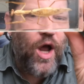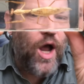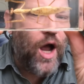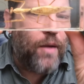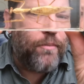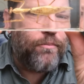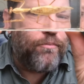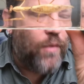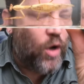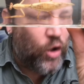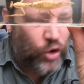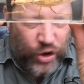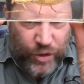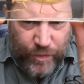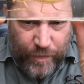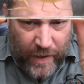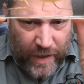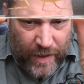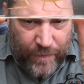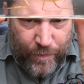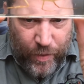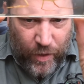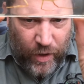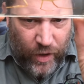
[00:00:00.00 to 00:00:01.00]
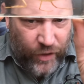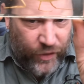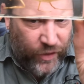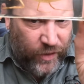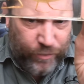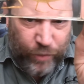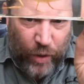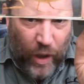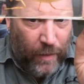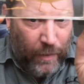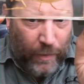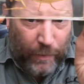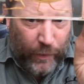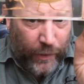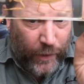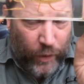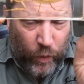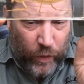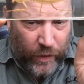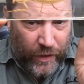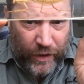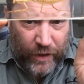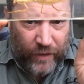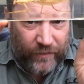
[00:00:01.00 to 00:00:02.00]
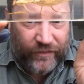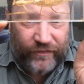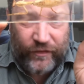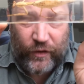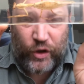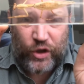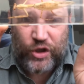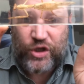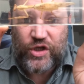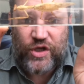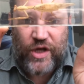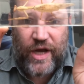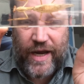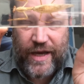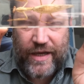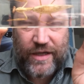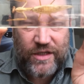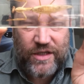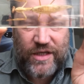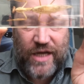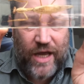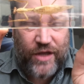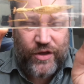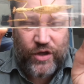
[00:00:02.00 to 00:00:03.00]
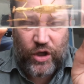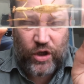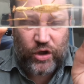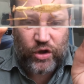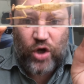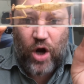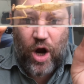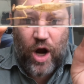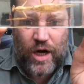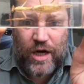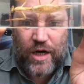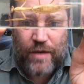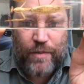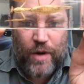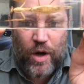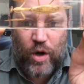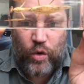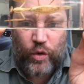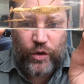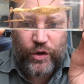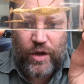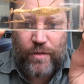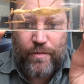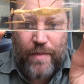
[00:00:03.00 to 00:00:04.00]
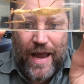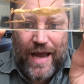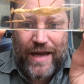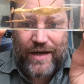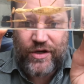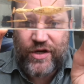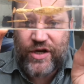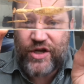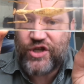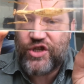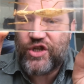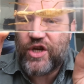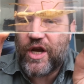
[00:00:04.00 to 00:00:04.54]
Most people, probably one of the first things that they'll talk about with a mantis